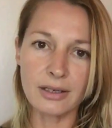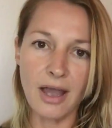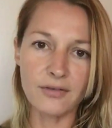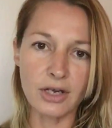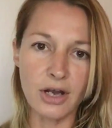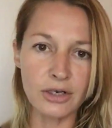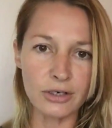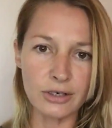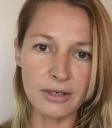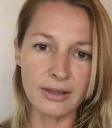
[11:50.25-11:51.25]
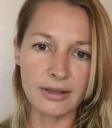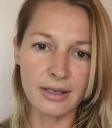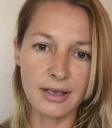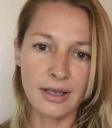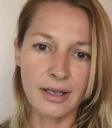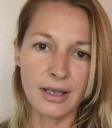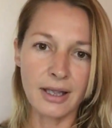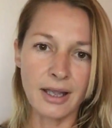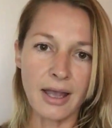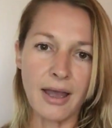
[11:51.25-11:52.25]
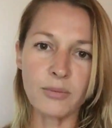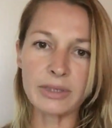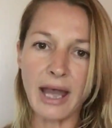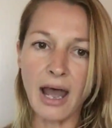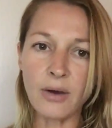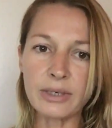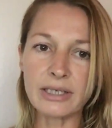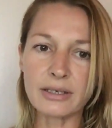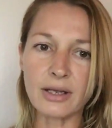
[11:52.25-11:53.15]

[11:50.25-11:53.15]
heaven on earth. And without